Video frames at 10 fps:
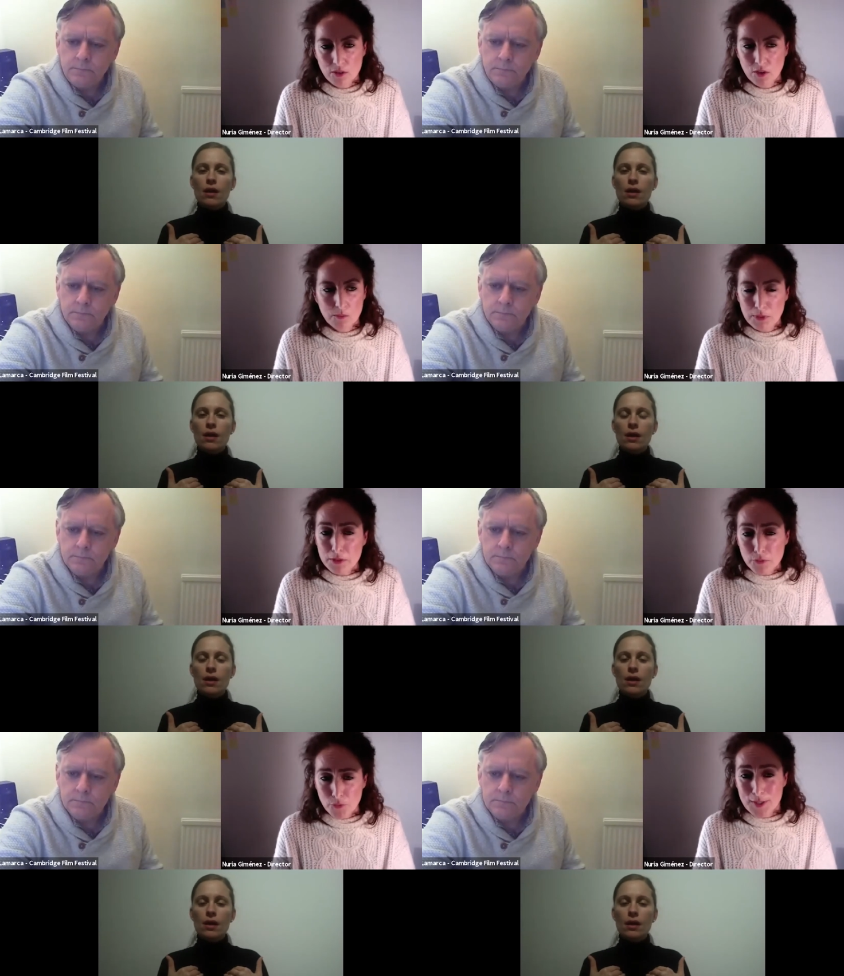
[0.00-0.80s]
Speaker 1: complete
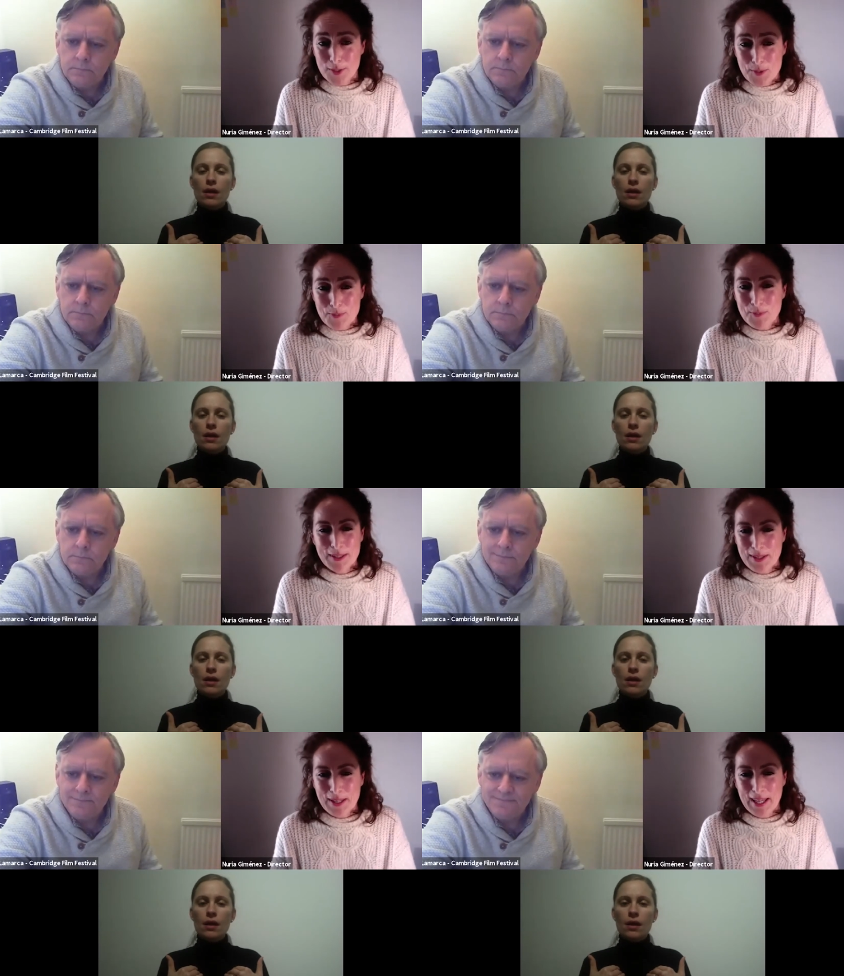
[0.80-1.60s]
freedom
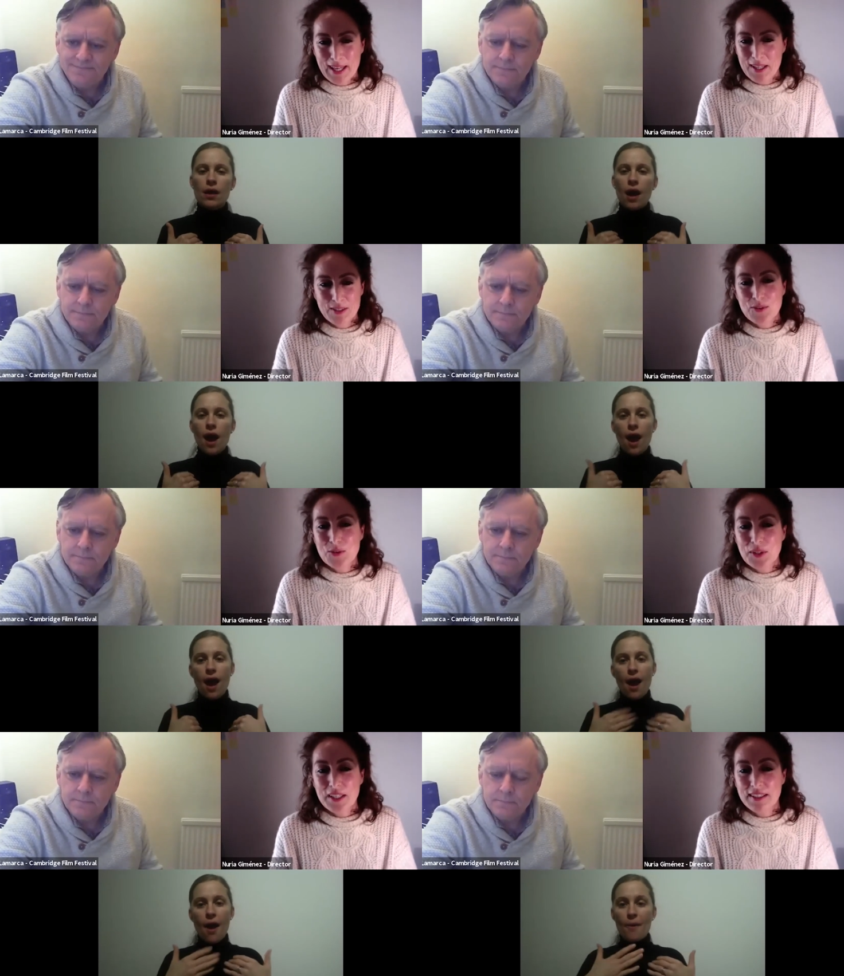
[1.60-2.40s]
uh,
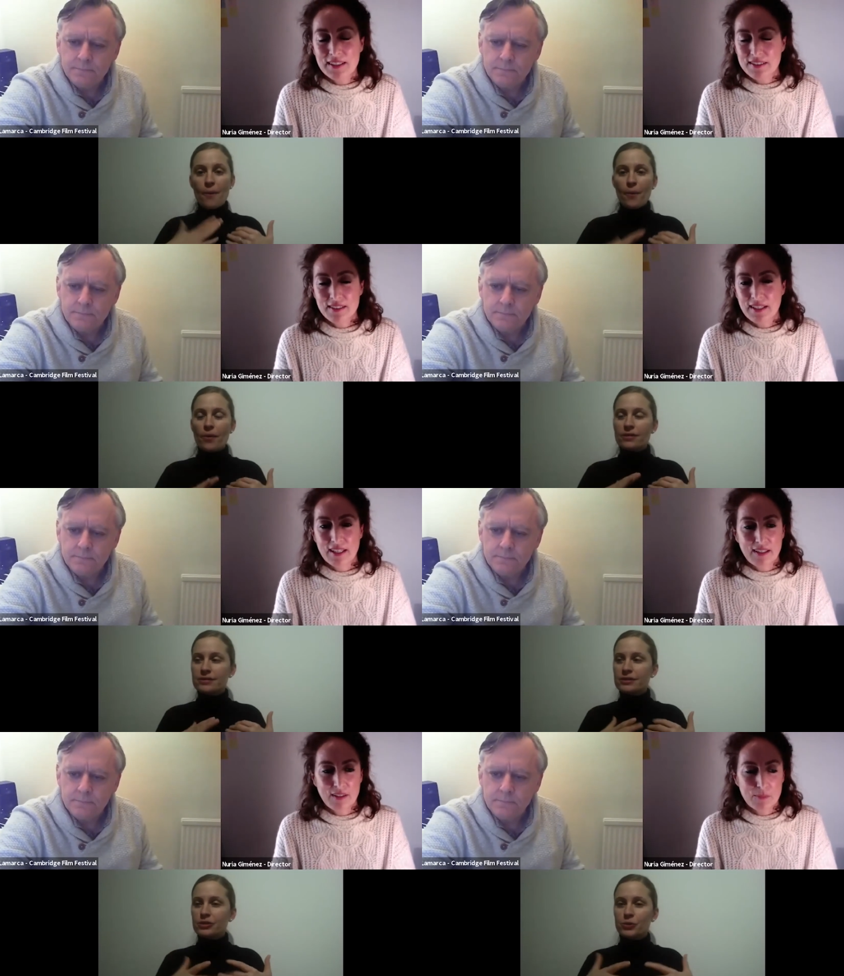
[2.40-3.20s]
doing.
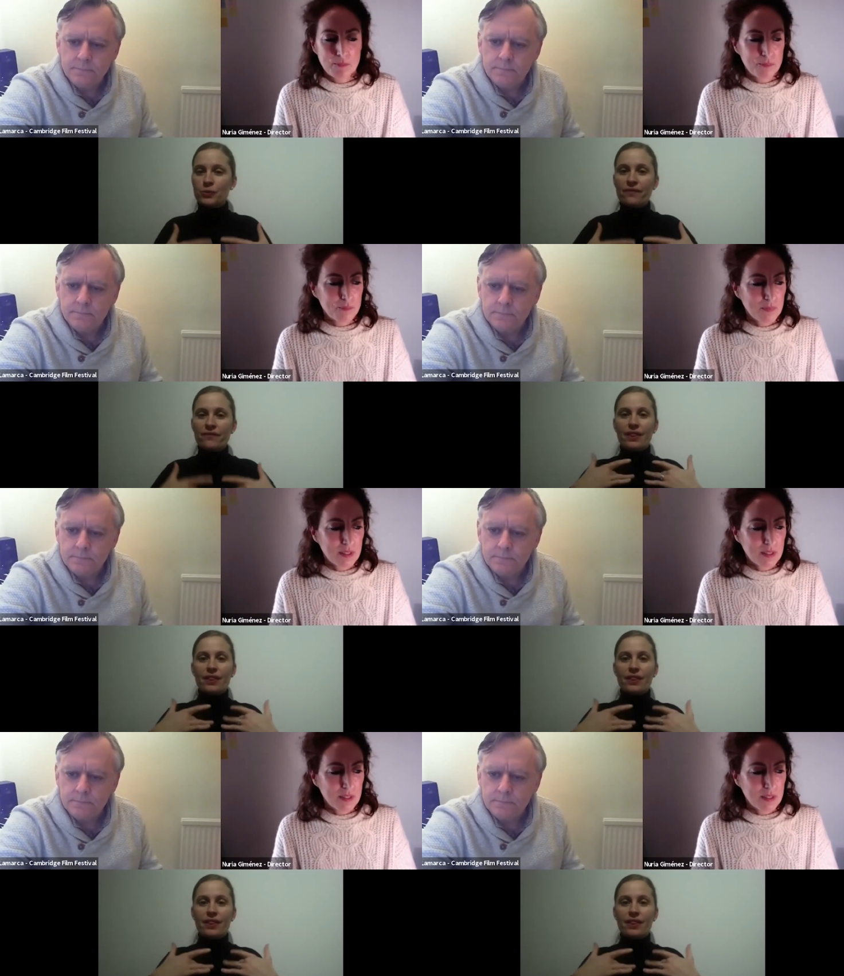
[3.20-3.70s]
Um,